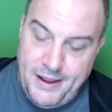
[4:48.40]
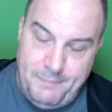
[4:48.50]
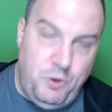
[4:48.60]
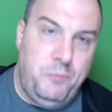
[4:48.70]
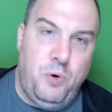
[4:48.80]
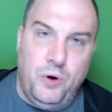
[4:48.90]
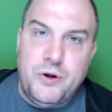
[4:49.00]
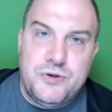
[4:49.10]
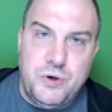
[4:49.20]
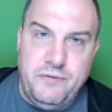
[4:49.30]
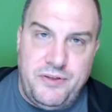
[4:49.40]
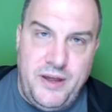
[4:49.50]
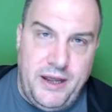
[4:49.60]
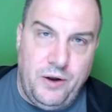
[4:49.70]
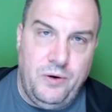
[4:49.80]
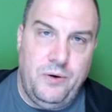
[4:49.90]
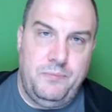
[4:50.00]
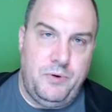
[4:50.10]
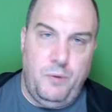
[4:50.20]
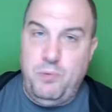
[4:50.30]
pulled pork sort of a thing, or
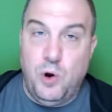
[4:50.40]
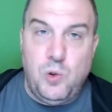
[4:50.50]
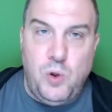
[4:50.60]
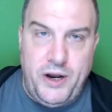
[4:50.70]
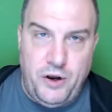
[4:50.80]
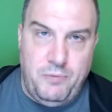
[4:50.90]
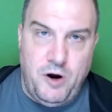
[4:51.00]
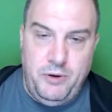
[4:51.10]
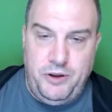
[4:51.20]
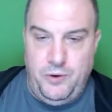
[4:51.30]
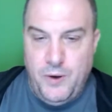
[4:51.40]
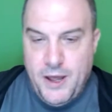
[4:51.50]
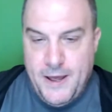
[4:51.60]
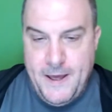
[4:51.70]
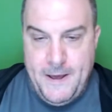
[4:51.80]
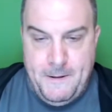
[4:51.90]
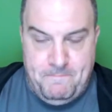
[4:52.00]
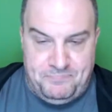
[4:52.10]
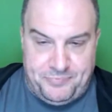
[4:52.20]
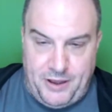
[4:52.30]
pork loin on a barbecue.
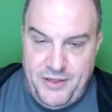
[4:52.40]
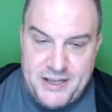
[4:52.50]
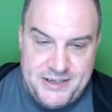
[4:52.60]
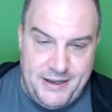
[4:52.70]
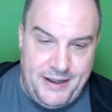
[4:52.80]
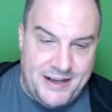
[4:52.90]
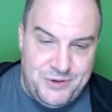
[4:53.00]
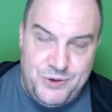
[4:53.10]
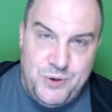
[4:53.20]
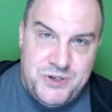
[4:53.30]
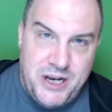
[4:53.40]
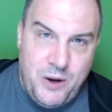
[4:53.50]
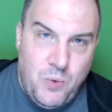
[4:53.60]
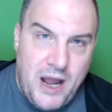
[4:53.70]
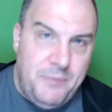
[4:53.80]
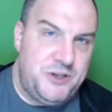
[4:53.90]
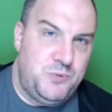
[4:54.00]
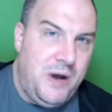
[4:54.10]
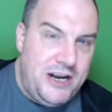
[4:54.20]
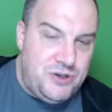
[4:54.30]
I think it's an excellent Tuesday night wine, which is
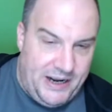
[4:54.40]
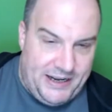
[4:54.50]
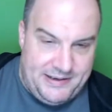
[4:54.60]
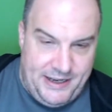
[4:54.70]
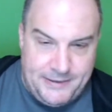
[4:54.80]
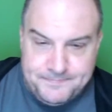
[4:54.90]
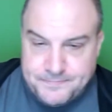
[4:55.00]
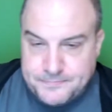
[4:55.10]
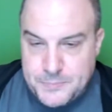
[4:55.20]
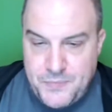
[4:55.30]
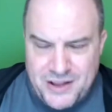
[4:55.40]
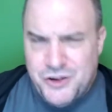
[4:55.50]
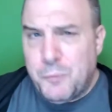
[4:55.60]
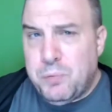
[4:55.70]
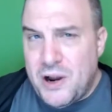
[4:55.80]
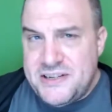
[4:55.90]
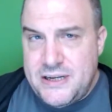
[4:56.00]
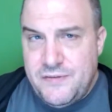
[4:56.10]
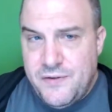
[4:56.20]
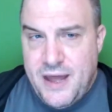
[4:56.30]
why I drank it tonight. It's a little
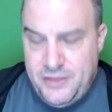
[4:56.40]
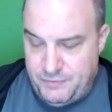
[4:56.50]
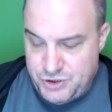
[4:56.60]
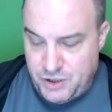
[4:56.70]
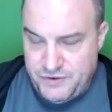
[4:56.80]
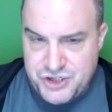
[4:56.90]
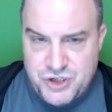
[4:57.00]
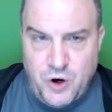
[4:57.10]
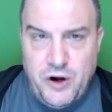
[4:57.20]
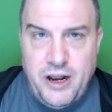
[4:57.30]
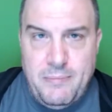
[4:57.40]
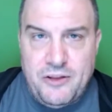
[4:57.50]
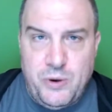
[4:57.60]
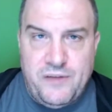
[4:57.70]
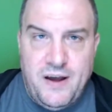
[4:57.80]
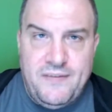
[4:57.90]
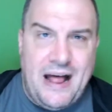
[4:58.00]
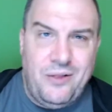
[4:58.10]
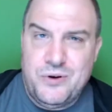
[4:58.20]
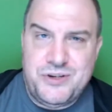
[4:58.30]
pricey for that. The Reservas start at about
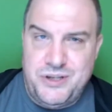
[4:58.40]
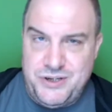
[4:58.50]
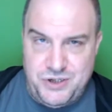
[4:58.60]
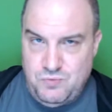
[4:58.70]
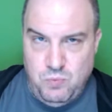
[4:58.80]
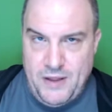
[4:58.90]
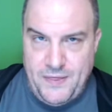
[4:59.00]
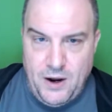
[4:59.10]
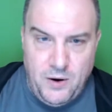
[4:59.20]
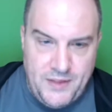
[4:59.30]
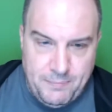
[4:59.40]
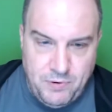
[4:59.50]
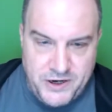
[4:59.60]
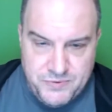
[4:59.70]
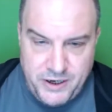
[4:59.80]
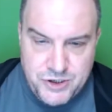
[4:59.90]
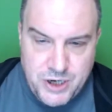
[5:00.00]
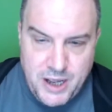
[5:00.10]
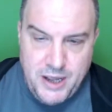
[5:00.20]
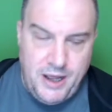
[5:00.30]
$25, and this is right there in that price
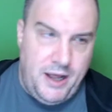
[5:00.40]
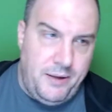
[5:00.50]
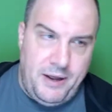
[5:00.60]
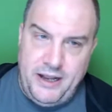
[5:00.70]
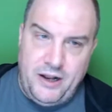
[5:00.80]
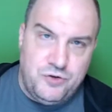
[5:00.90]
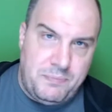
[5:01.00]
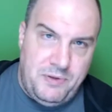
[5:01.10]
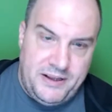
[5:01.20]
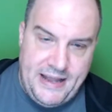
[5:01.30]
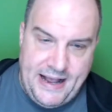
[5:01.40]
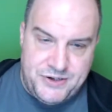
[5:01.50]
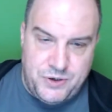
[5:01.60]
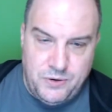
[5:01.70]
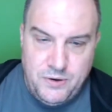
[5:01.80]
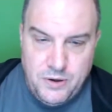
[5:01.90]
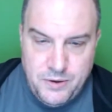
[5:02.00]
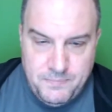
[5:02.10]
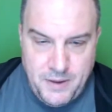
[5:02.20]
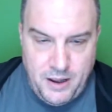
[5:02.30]
range. Again, I'll drop the link to Astor
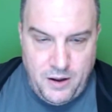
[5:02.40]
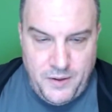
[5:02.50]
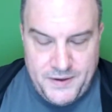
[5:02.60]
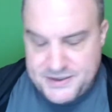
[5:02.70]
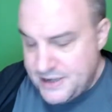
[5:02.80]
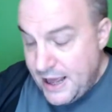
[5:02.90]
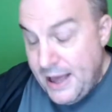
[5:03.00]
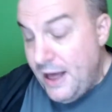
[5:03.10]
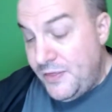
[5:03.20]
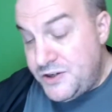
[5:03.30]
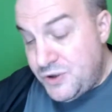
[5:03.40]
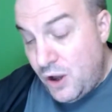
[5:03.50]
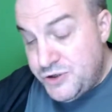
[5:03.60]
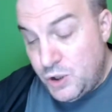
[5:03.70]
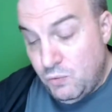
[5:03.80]
on this. This will also go